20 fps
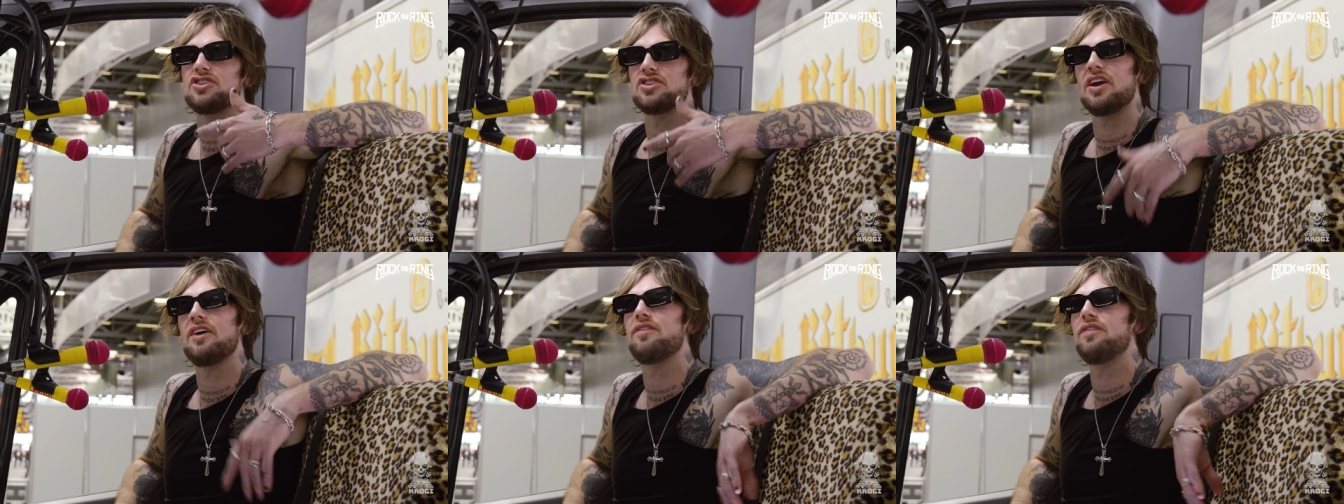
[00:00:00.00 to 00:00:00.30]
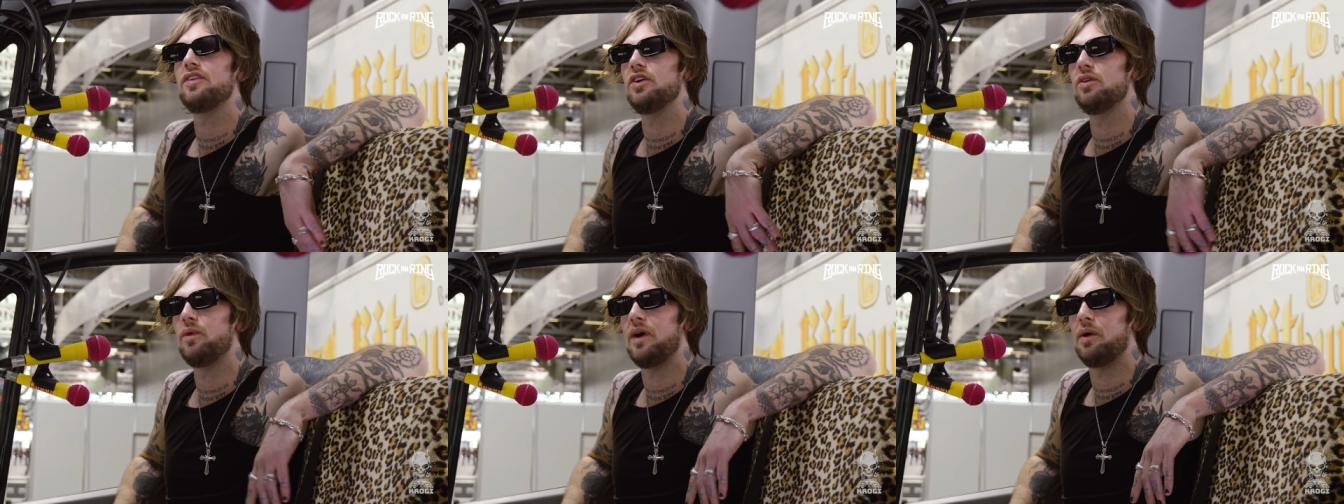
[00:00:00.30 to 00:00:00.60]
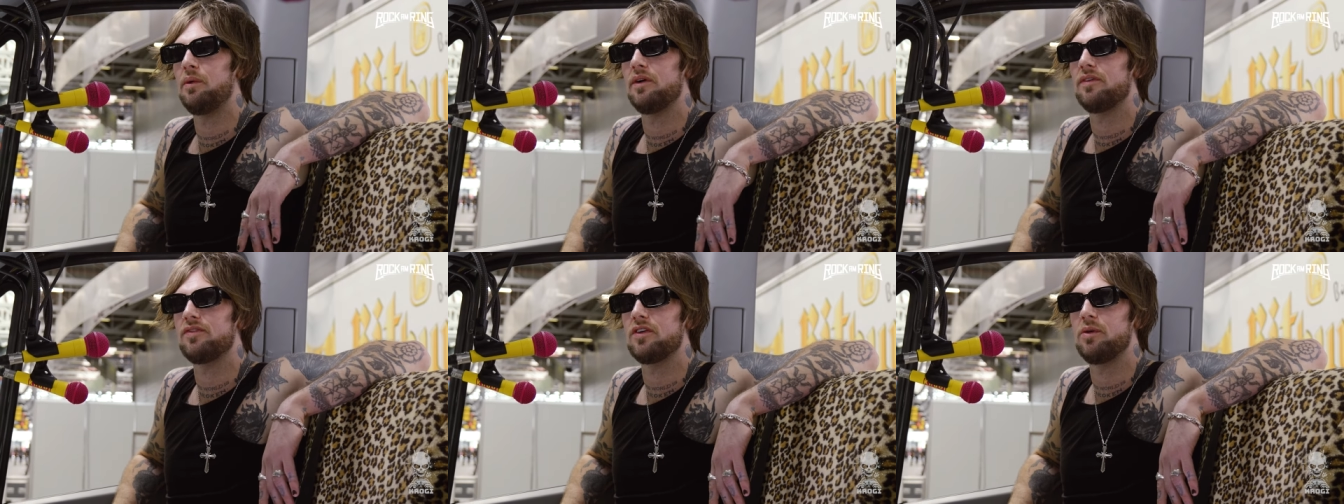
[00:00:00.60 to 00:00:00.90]
Sheffield,
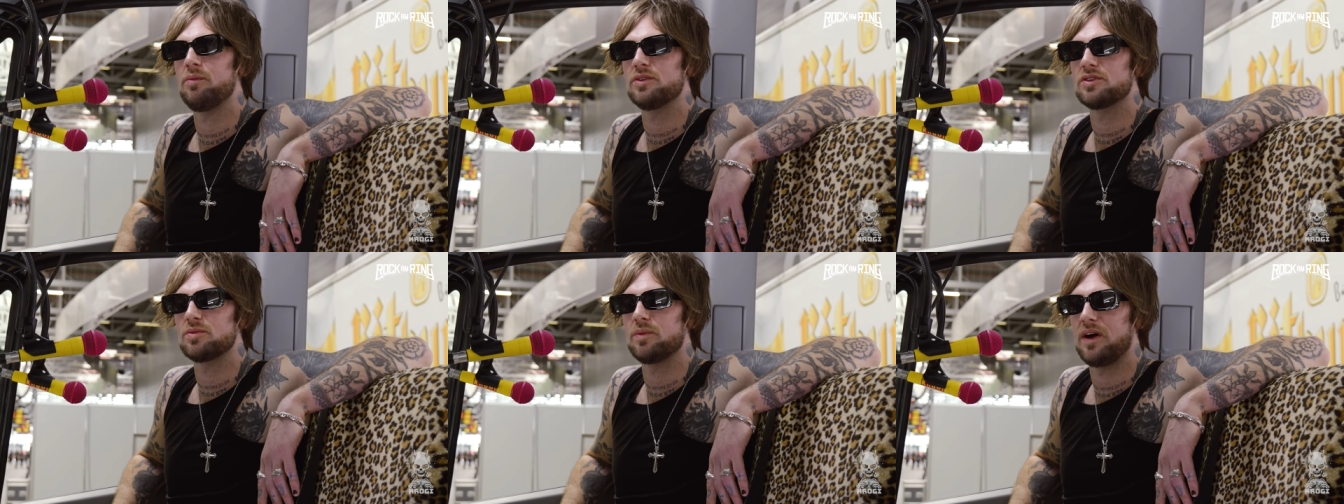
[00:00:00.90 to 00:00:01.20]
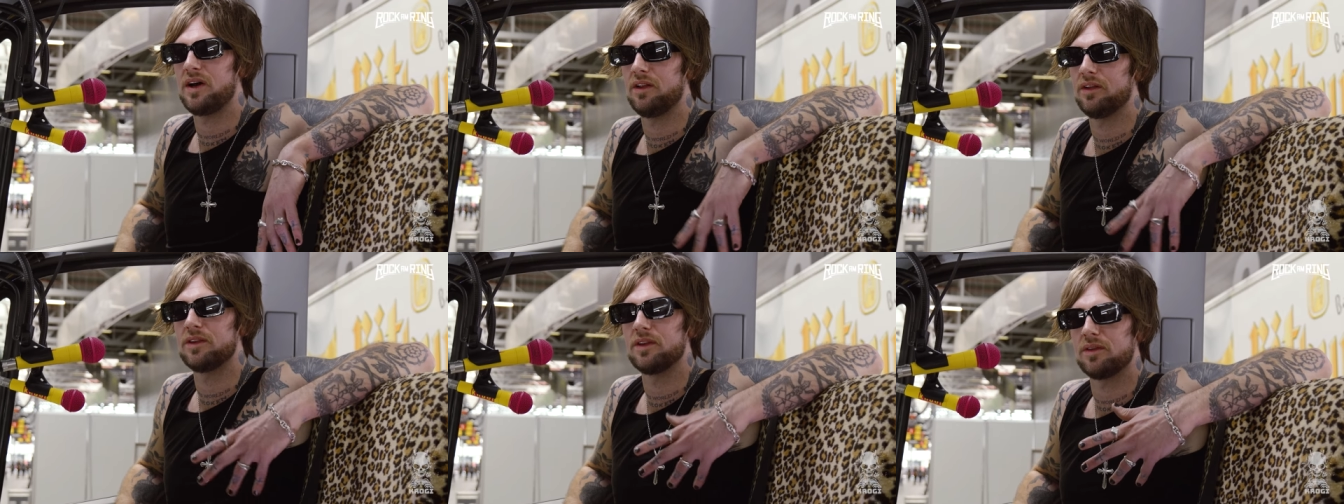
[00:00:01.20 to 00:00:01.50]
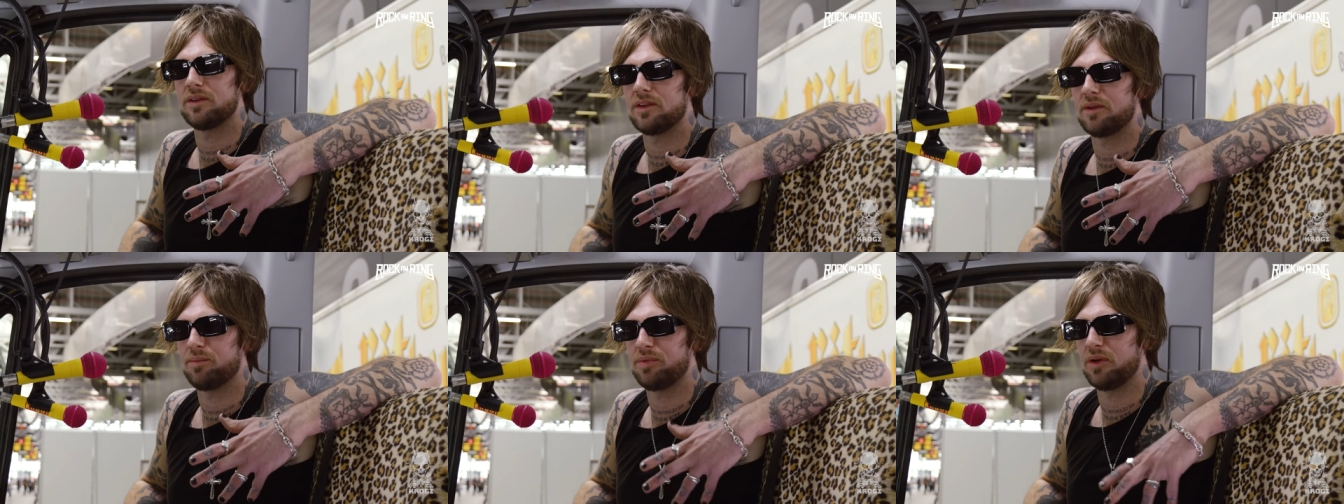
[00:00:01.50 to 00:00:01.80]
where we're from as well, the,
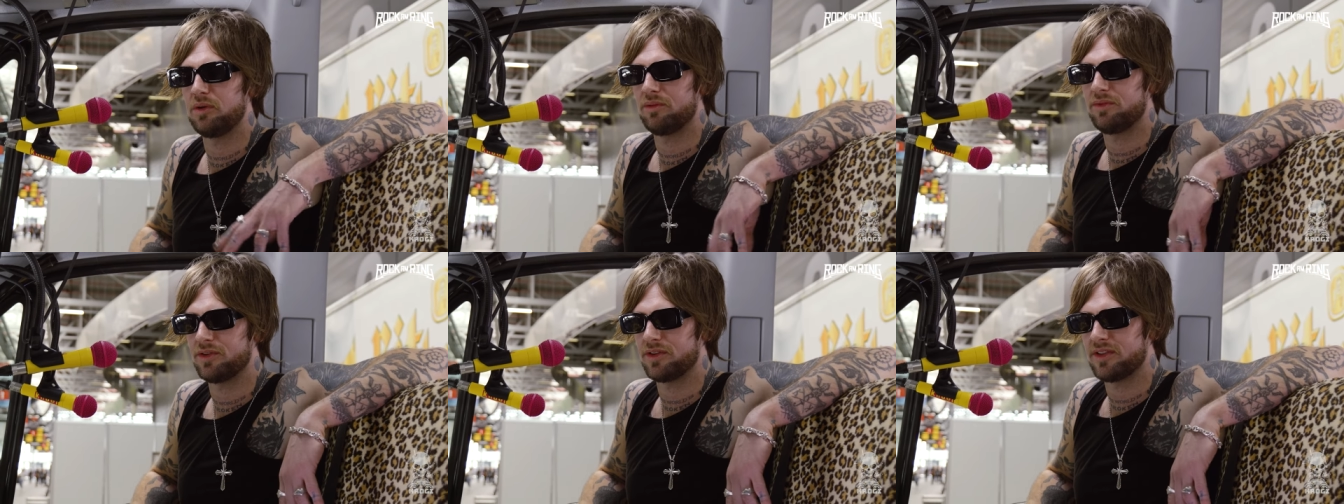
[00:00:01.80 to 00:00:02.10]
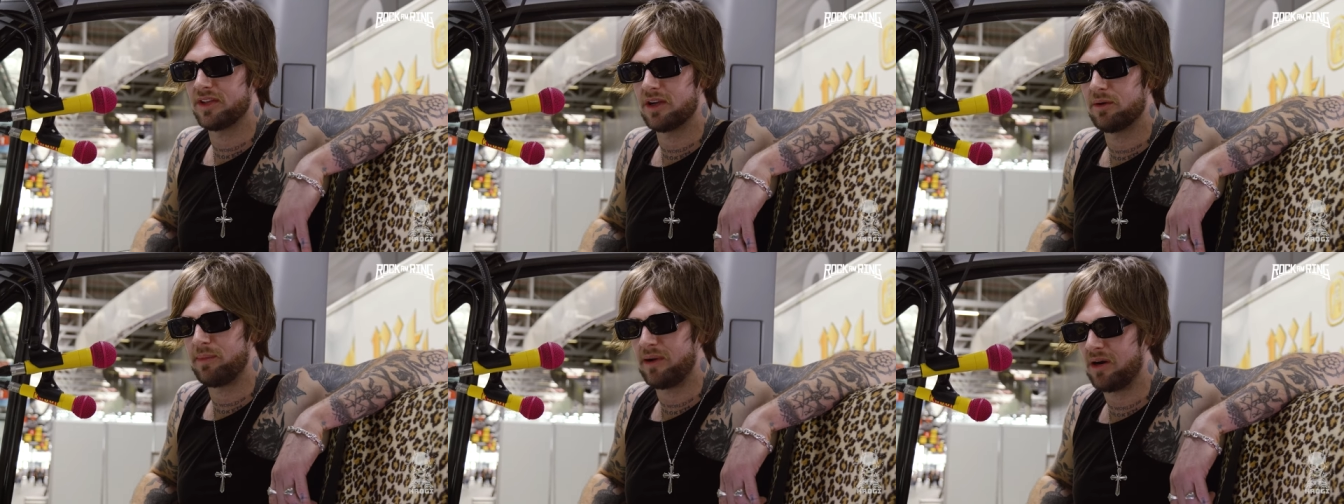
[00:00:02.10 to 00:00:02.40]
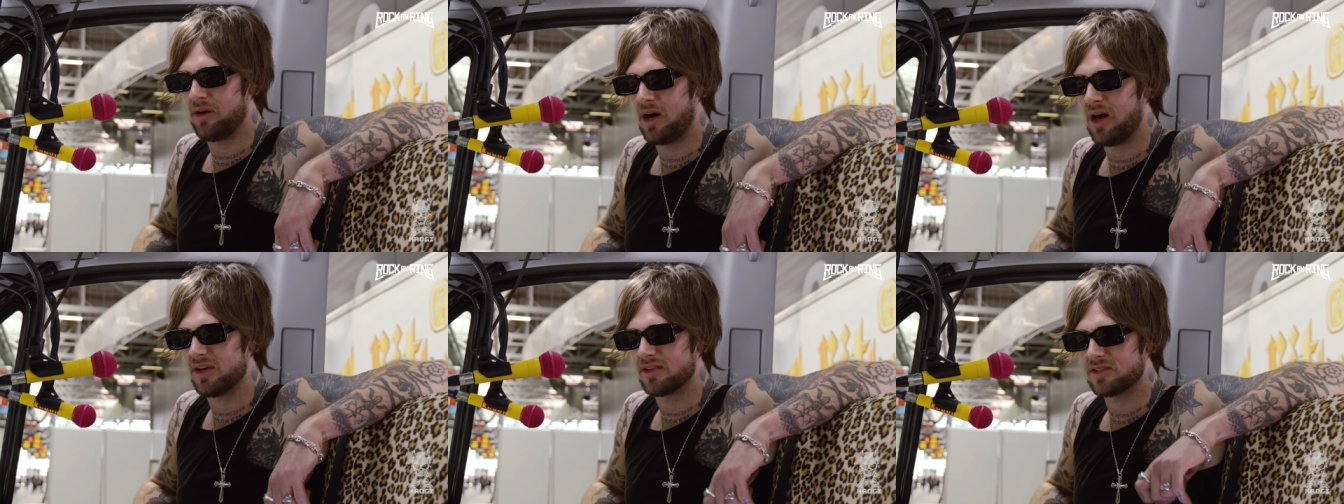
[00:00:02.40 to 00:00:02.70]
the beautiful thing
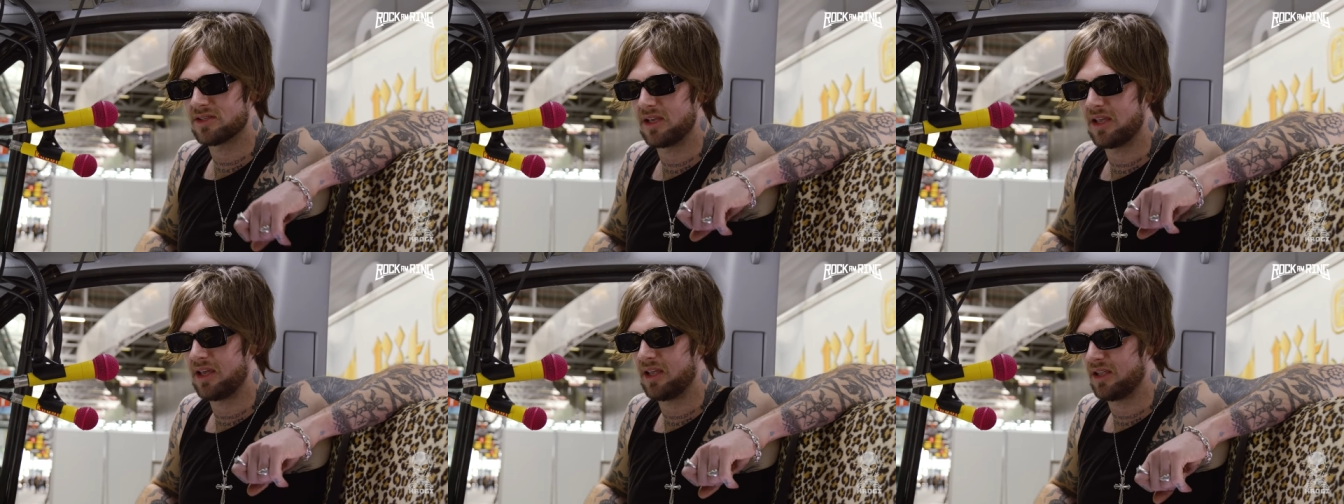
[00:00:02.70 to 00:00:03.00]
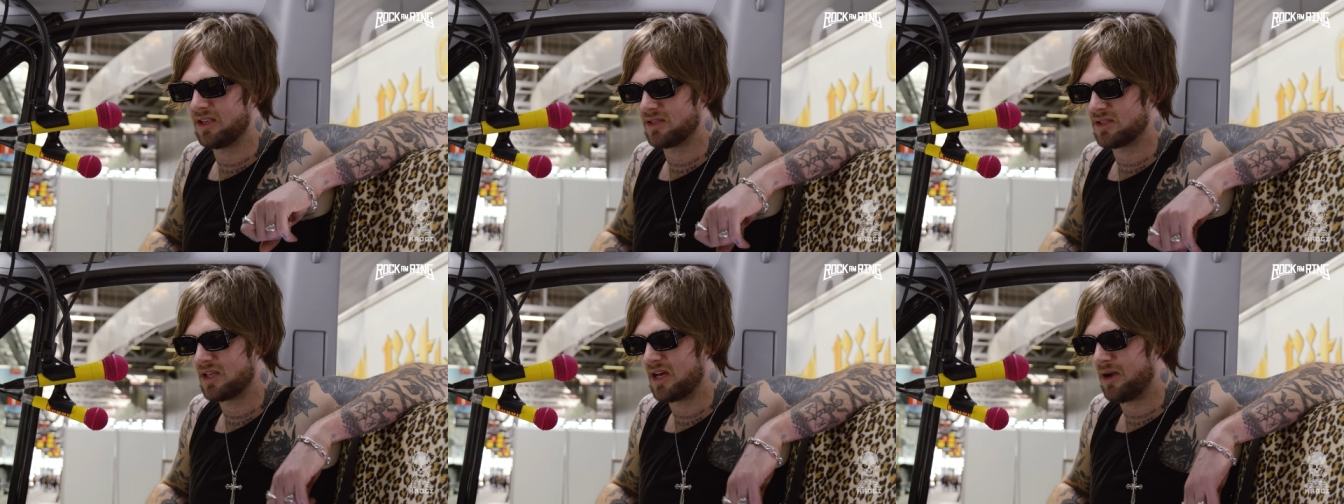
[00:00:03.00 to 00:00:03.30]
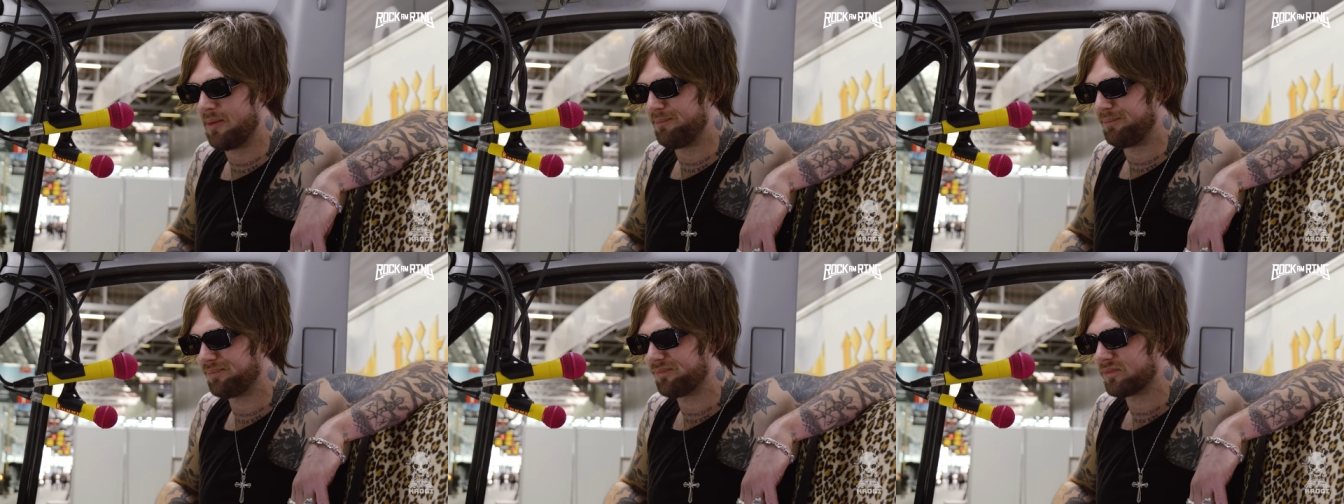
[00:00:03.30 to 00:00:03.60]
about our city is that